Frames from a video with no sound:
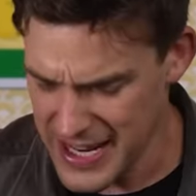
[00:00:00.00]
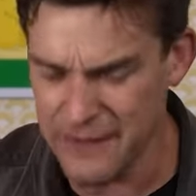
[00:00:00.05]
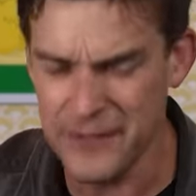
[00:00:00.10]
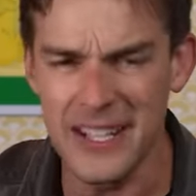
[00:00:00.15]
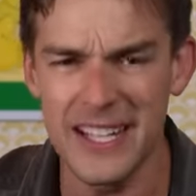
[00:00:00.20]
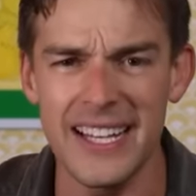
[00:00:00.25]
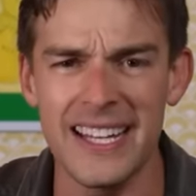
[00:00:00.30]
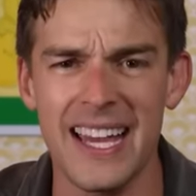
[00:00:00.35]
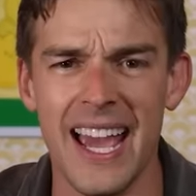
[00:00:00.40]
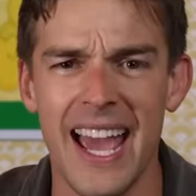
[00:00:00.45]

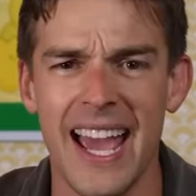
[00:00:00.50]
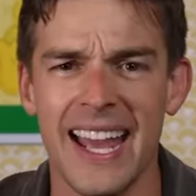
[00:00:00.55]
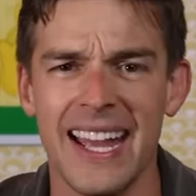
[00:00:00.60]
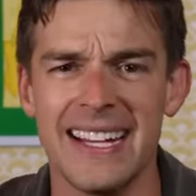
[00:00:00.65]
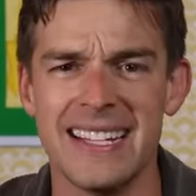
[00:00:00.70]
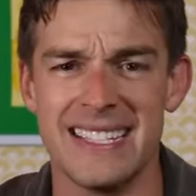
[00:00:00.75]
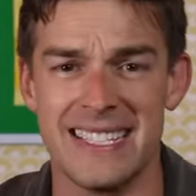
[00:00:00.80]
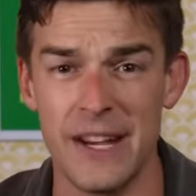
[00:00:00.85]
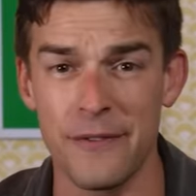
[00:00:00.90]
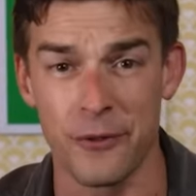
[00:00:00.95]
definitely
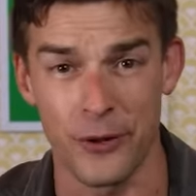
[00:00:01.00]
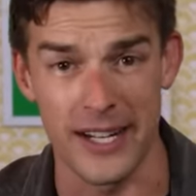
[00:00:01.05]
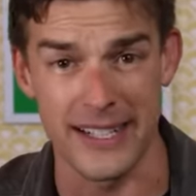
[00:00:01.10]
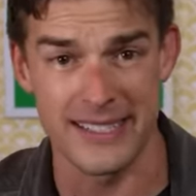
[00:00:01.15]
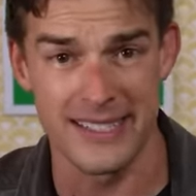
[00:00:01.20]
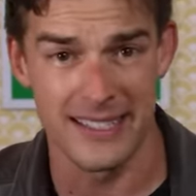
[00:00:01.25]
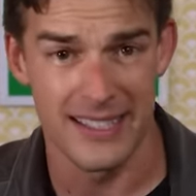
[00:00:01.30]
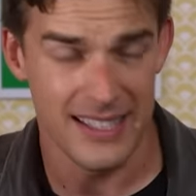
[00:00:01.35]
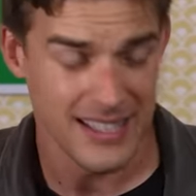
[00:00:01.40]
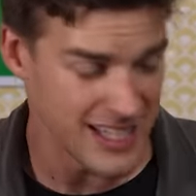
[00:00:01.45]
a
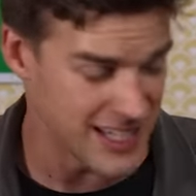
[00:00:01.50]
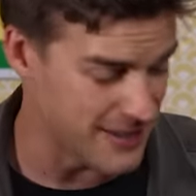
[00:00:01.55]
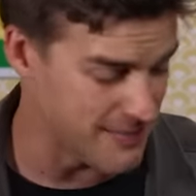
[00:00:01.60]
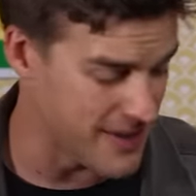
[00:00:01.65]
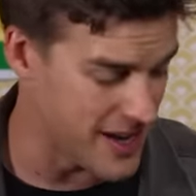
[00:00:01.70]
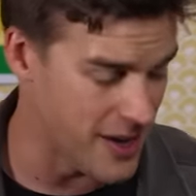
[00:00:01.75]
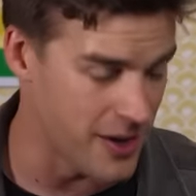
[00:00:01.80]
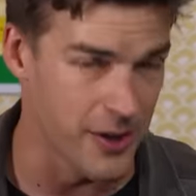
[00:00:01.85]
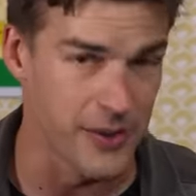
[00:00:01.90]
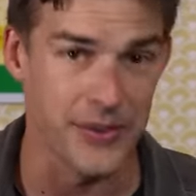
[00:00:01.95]
different
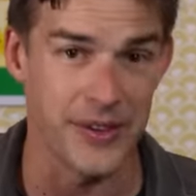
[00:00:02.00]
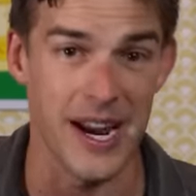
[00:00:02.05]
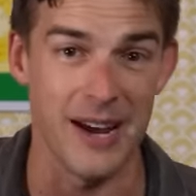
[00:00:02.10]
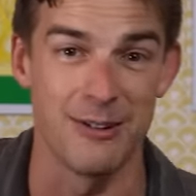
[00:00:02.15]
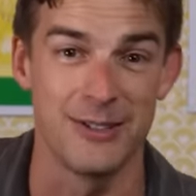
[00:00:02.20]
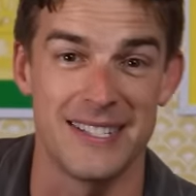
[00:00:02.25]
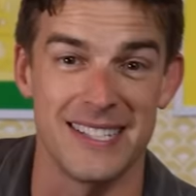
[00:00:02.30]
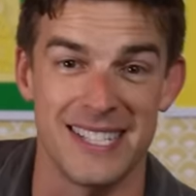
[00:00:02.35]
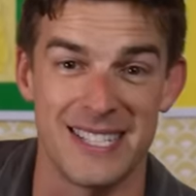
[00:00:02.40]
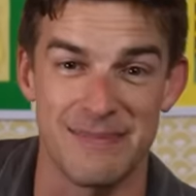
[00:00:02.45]
email than I
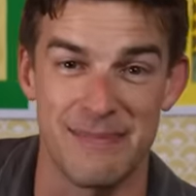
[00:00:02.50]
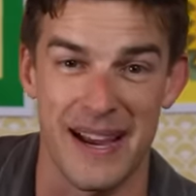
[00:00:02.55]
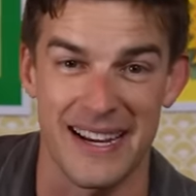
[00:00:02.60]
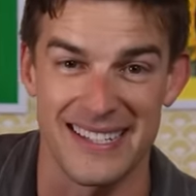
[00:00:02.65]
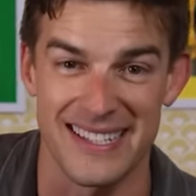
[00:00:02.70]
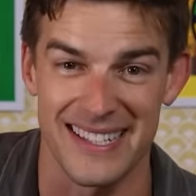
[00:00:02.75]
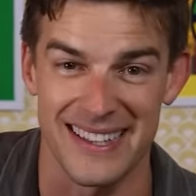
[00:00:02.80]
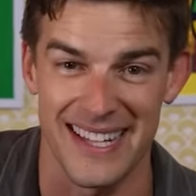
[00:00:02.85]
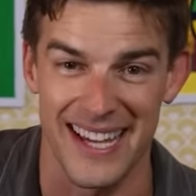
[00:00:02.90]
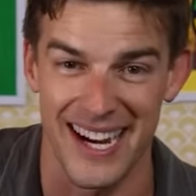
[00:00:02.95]
was
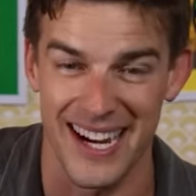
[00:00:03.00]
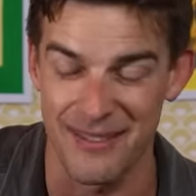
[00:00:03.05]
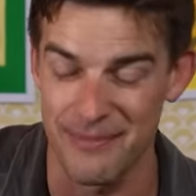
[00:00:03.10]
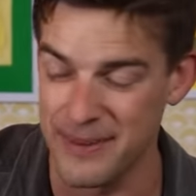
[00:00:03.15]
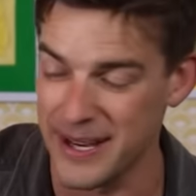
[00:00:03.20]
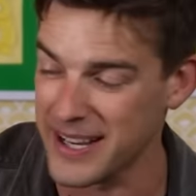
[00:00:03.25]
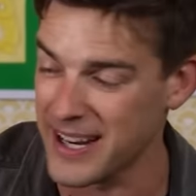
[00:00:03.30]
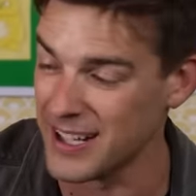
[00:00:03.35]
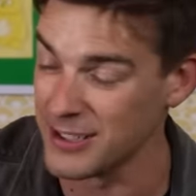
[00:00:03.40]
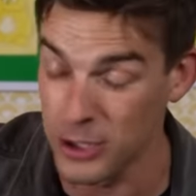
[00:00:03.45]
expecting there,
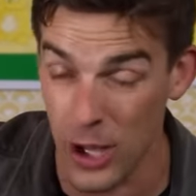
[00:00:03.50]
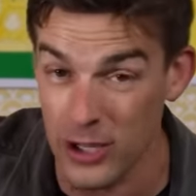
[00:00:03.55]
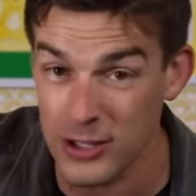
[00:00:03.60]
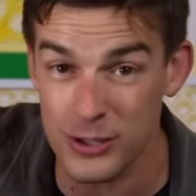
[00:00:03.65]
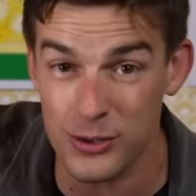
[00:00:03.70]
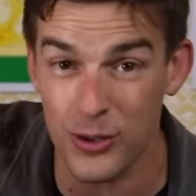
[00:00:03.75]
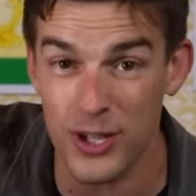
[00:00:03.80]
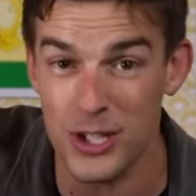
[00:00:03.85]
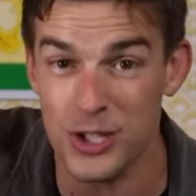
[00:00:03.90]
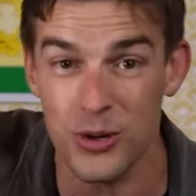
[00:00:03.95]
but long
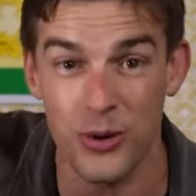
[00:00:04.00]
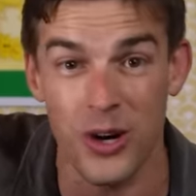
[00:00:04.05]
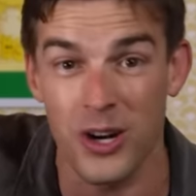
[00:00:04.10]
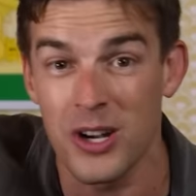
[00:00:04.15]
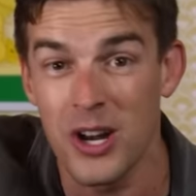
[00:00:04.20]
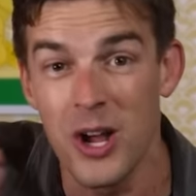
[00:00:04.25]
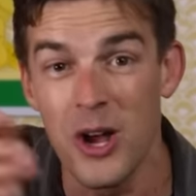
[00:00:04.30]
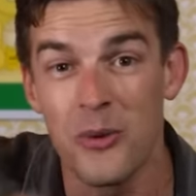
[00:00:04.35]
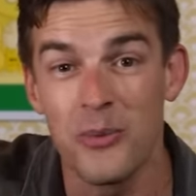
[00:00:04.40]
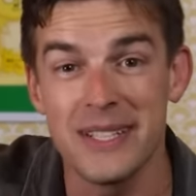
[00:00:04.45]
story short,